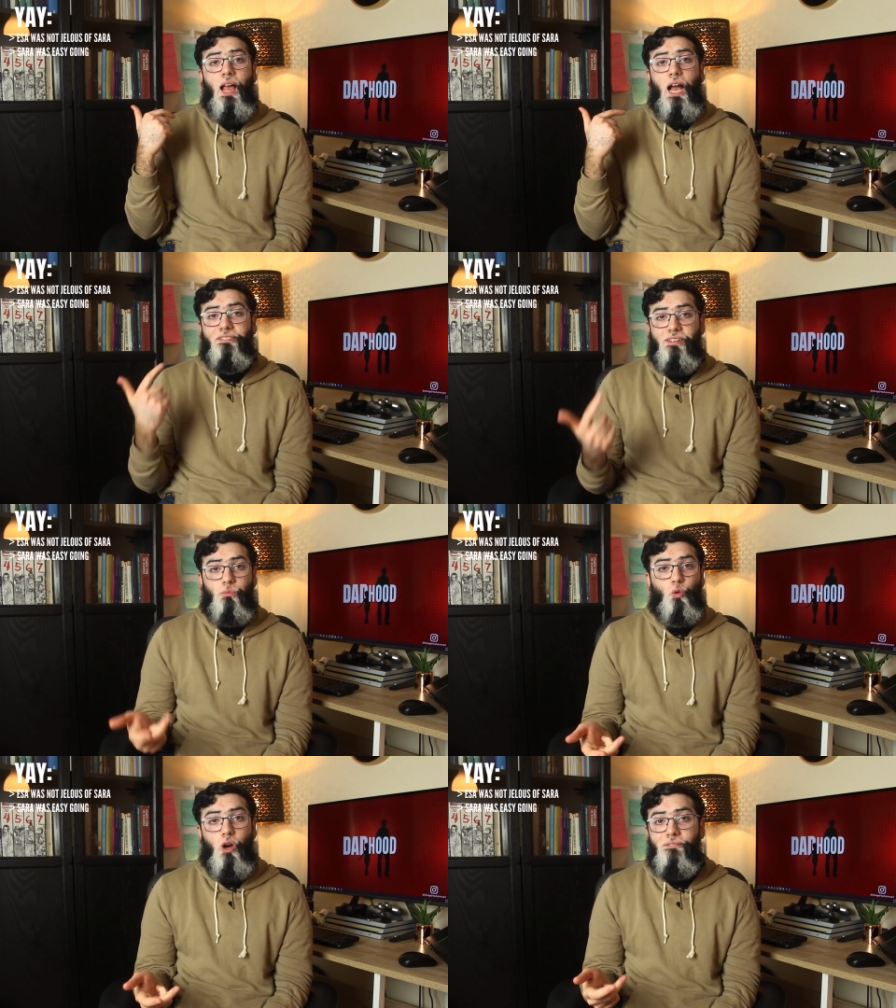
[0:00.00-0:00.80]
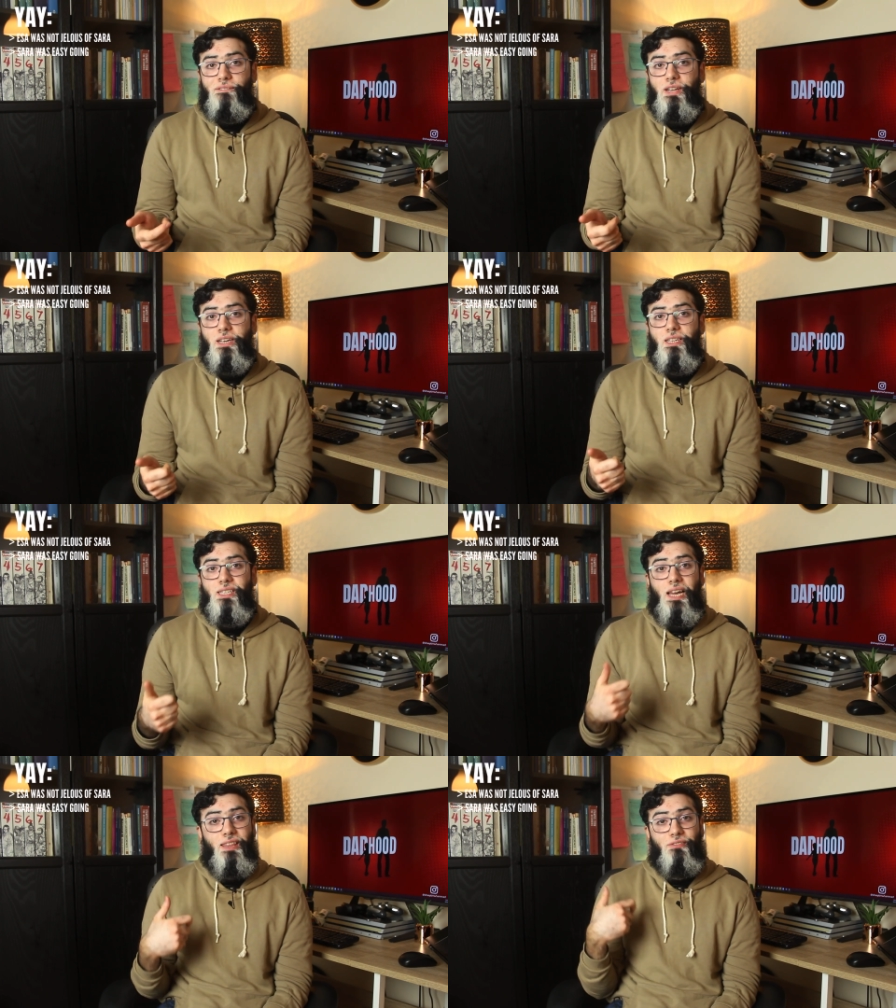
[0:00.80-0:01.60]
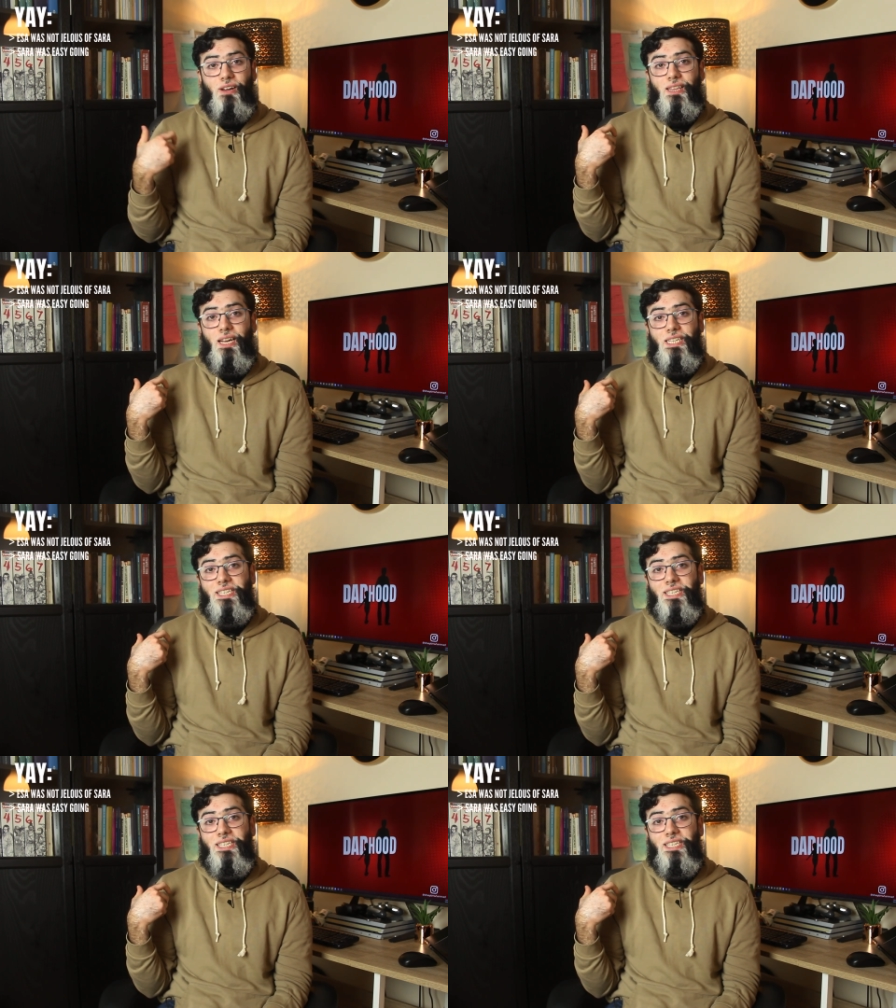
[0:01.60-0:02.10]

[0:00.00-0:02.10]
having more confidence, and the fact that